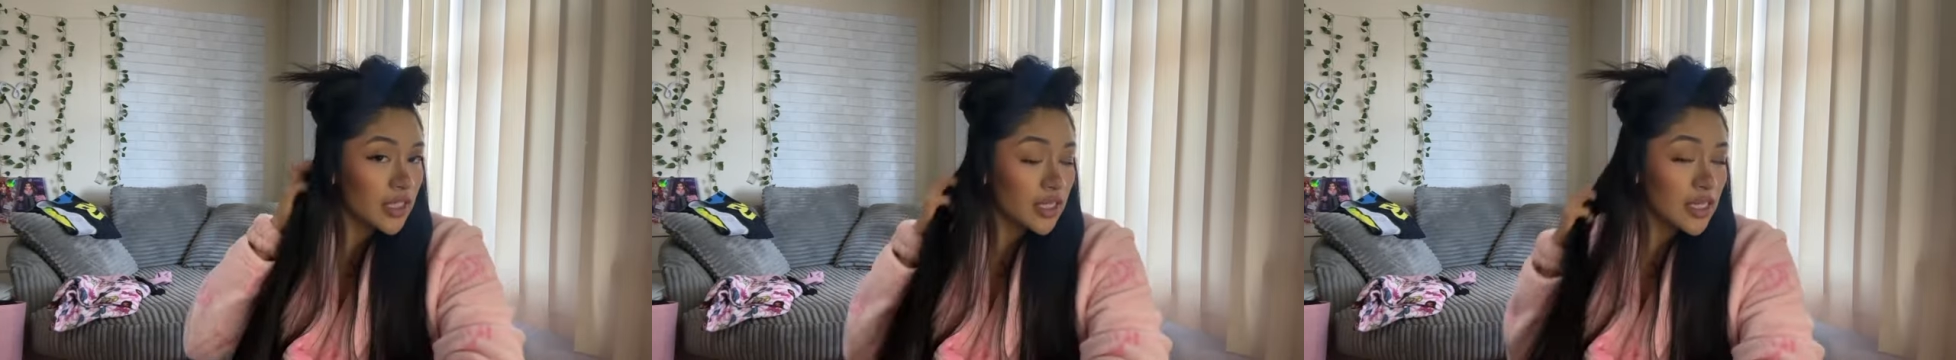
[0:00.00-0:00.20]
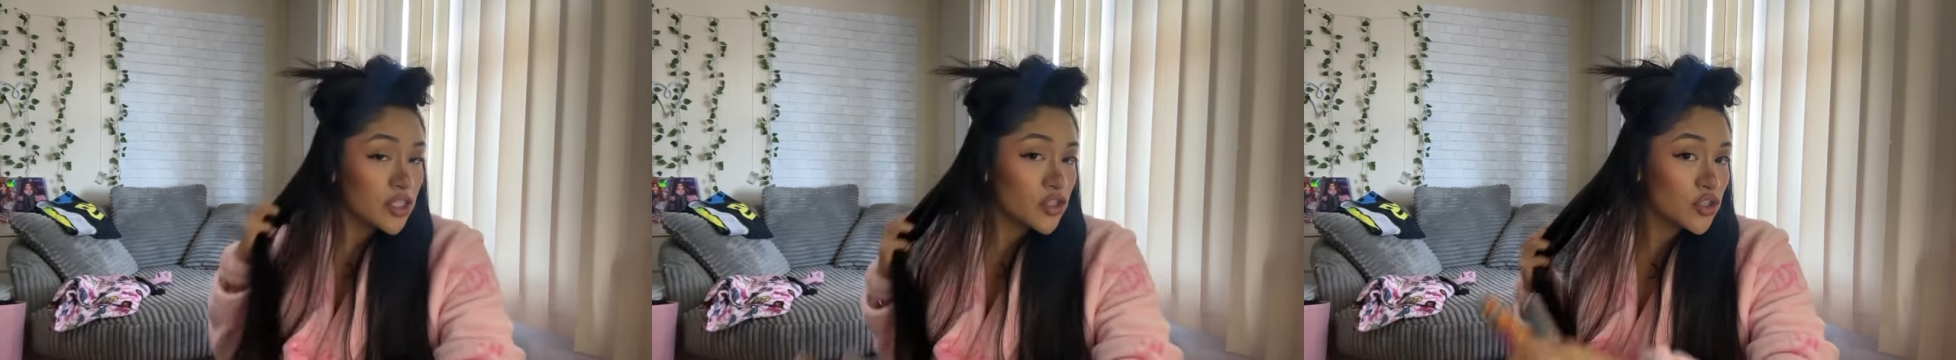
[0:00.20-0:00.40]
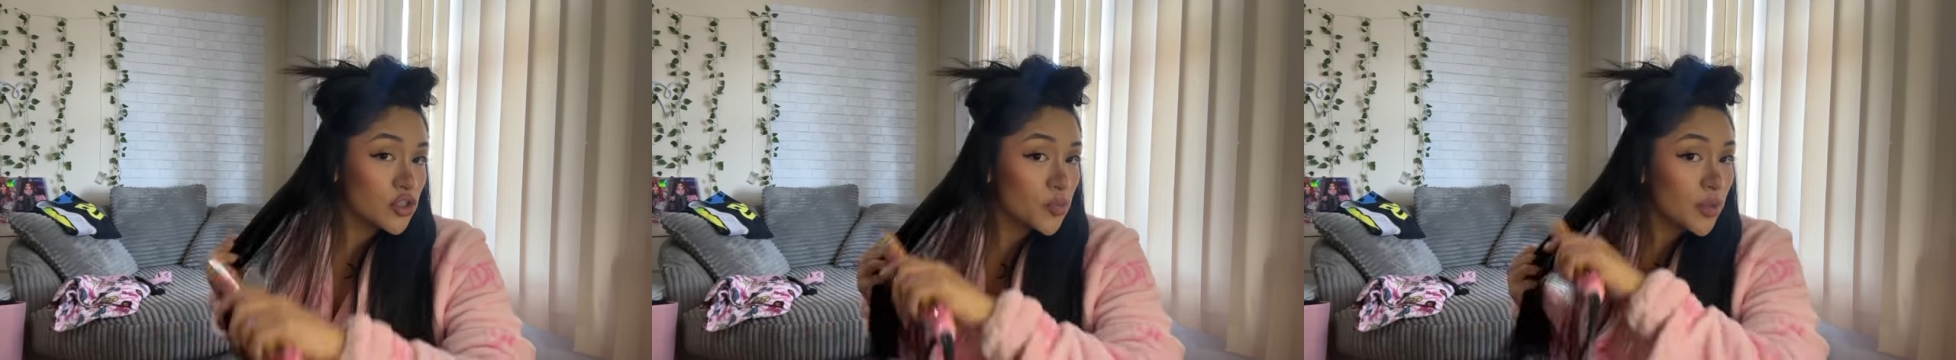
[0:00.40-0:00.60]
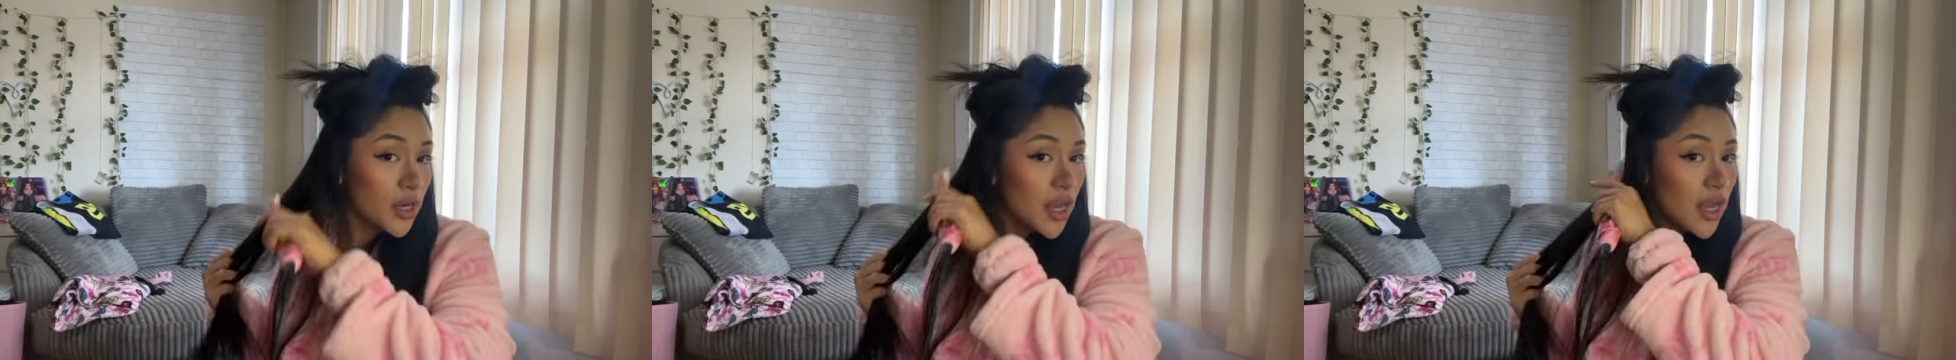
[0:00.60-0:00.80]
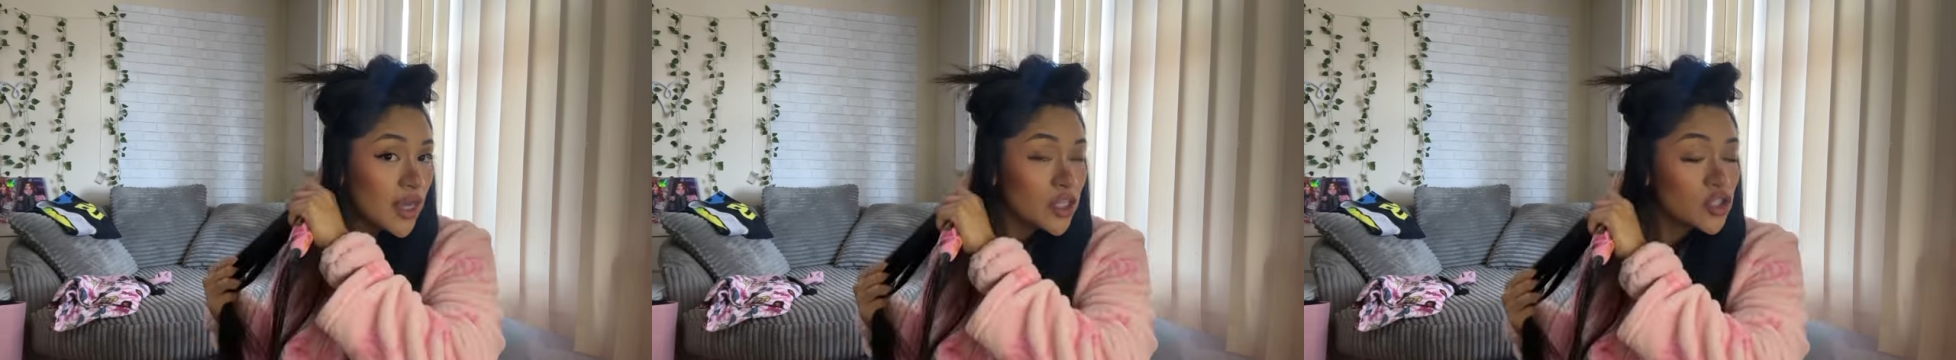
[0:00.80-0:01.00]
gets super
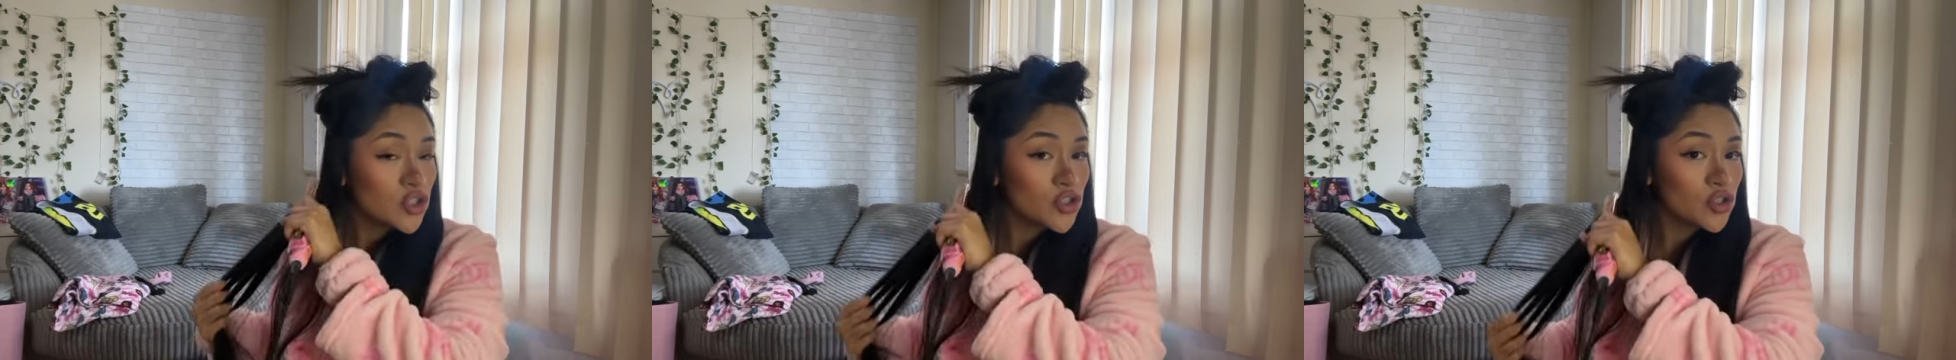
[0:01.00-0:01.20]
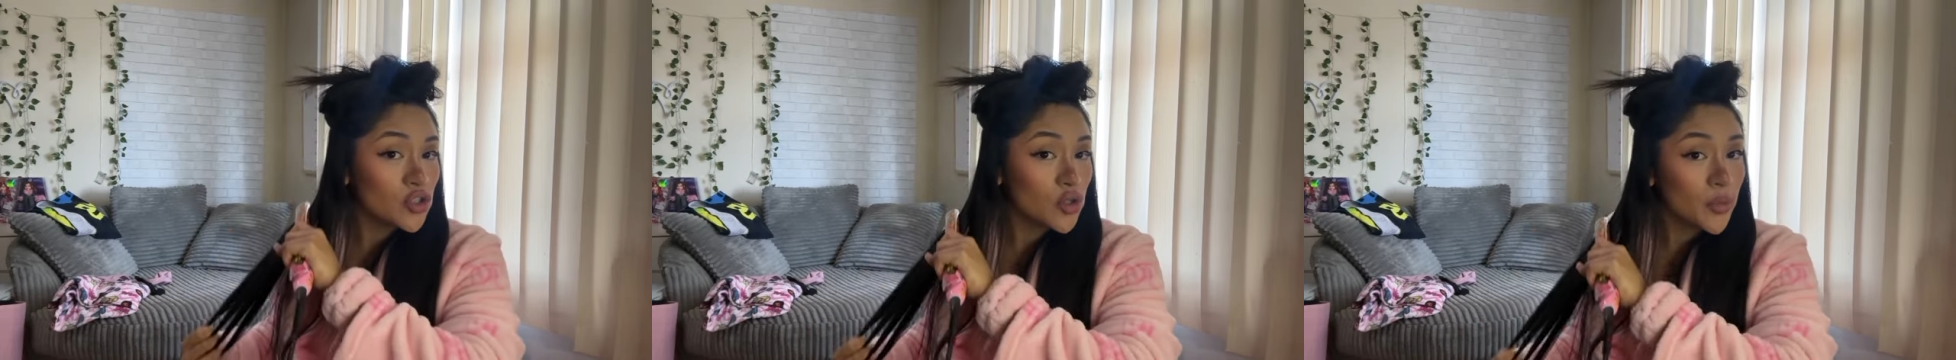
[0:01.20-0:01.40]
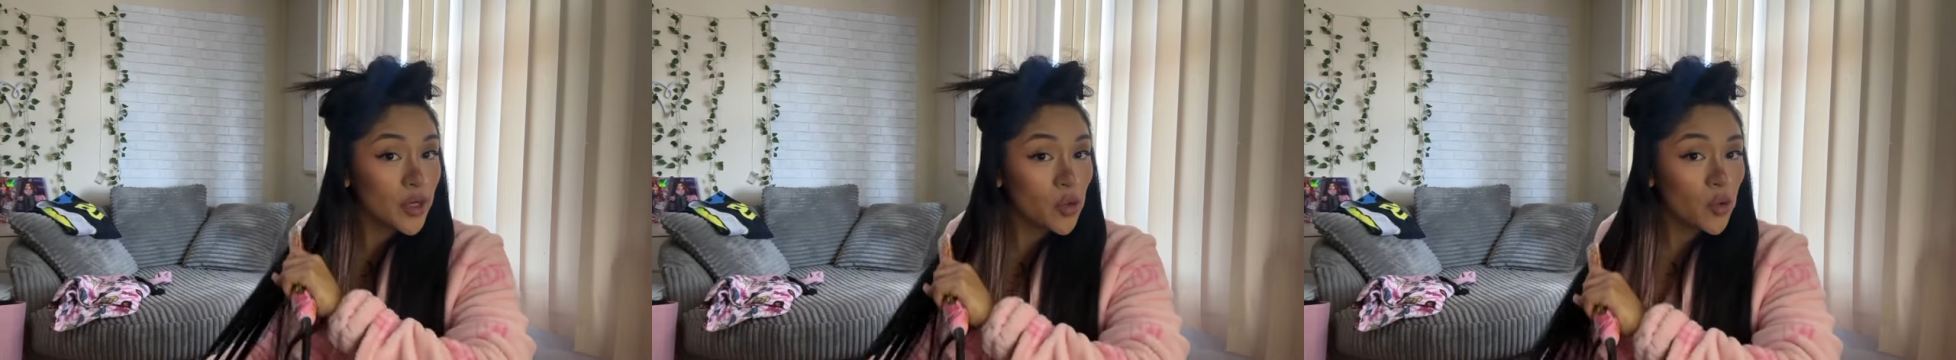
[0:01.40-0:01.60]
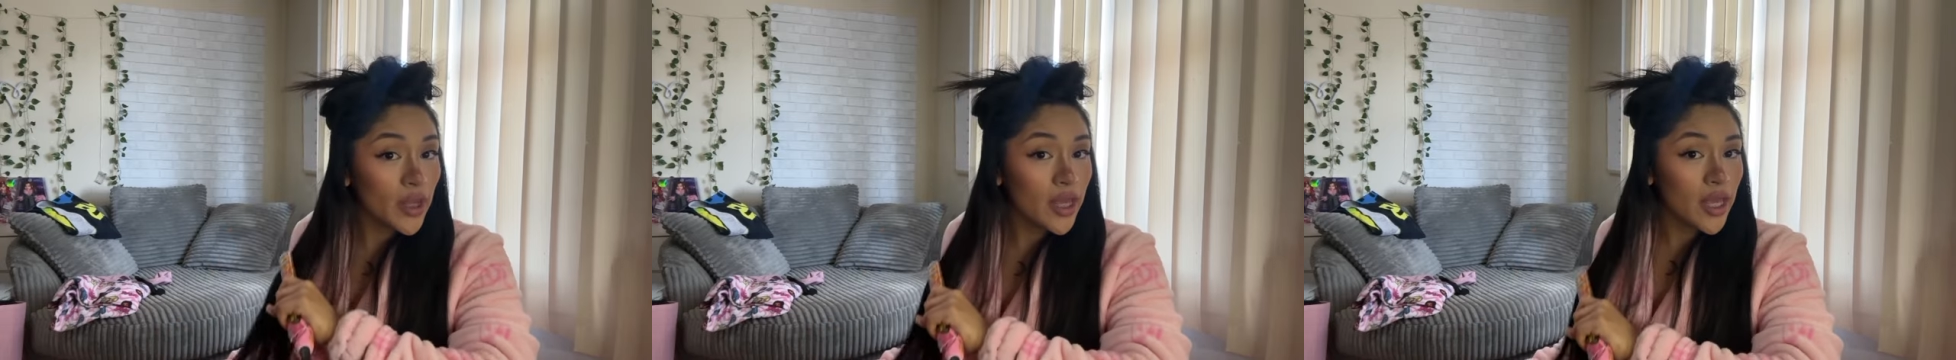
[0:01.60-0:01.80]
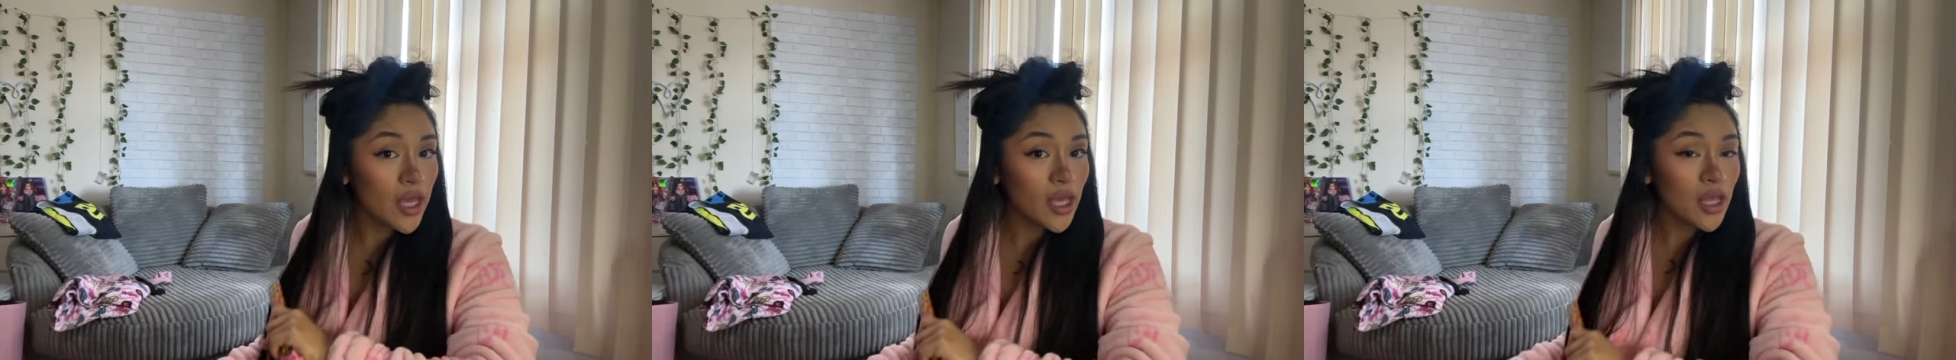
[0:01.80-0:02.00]
hot super
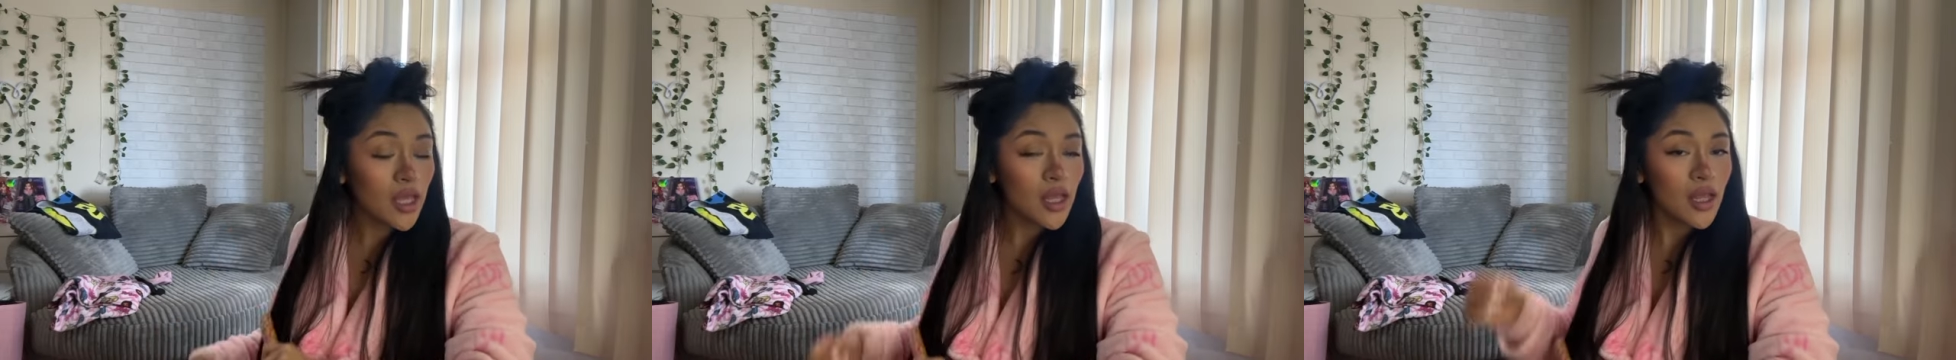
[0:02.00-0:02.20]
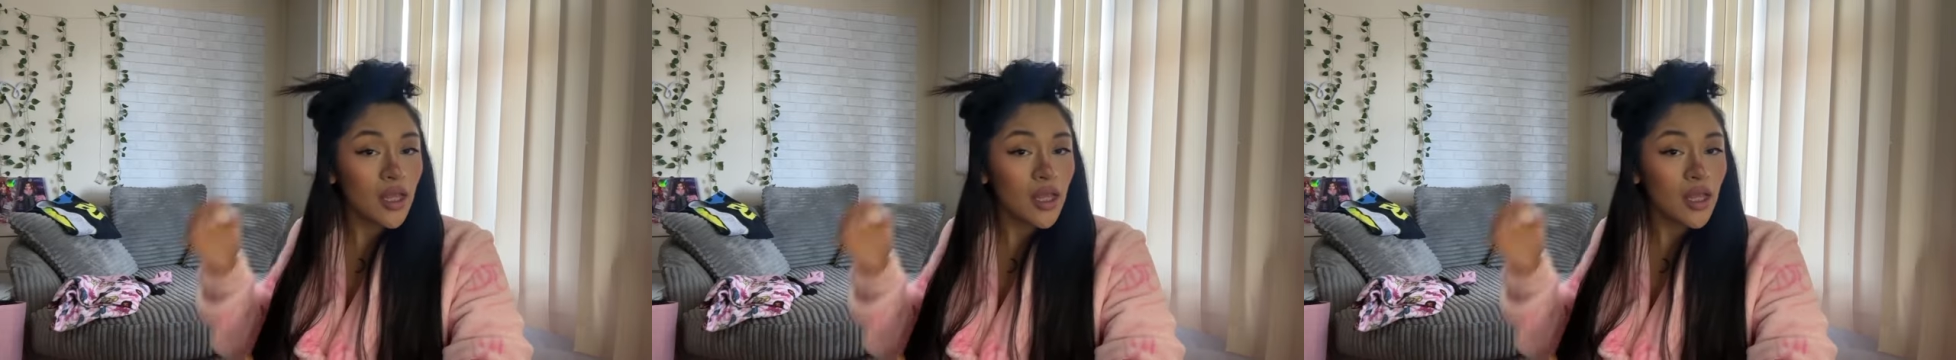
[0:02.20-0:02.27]
quick.